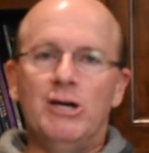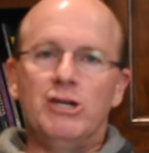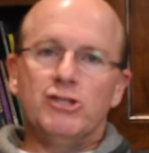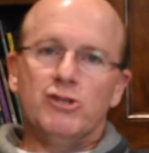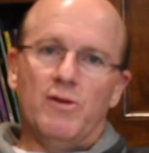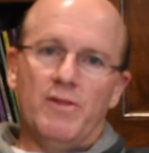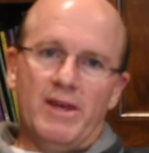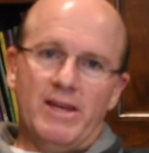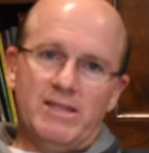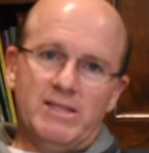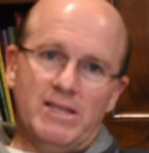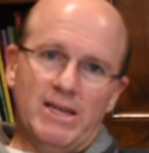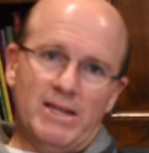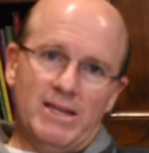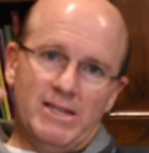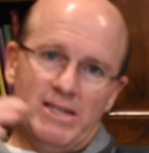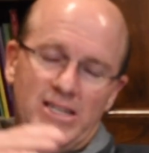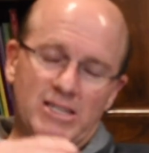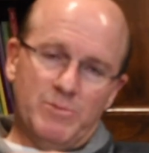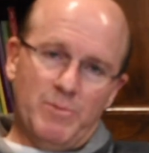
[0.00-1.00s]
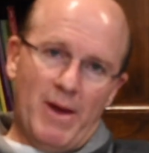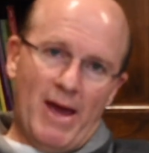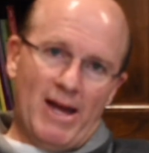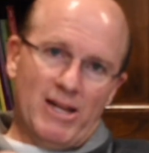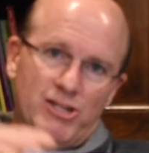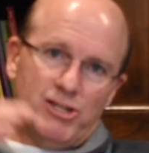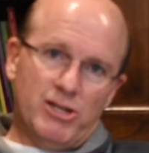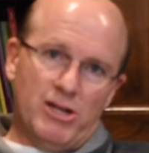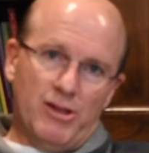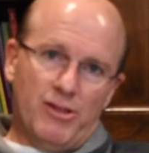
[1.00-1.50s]
So they sent a
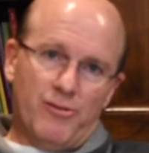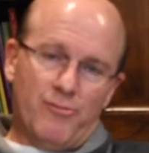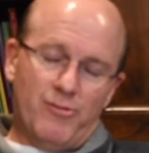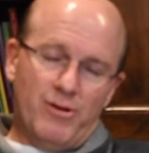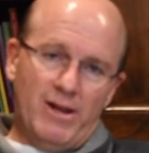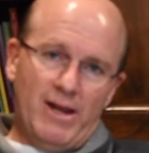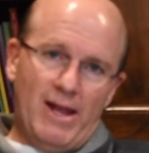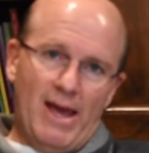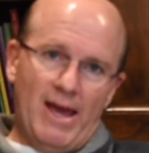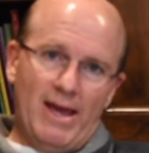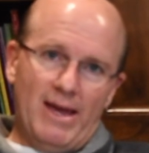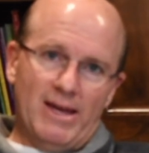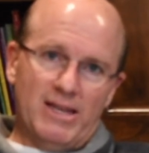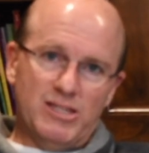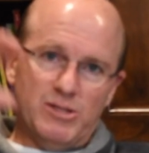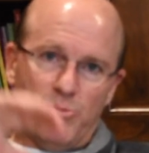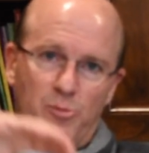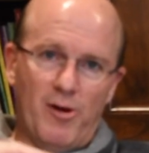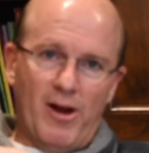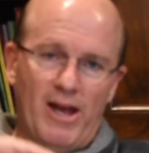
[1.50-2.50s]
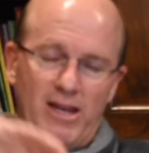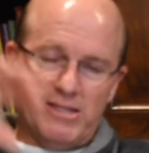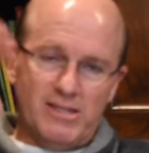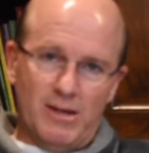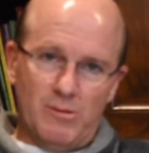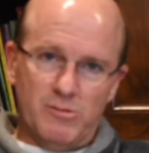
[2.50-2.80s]
dispatch, a 3-day express.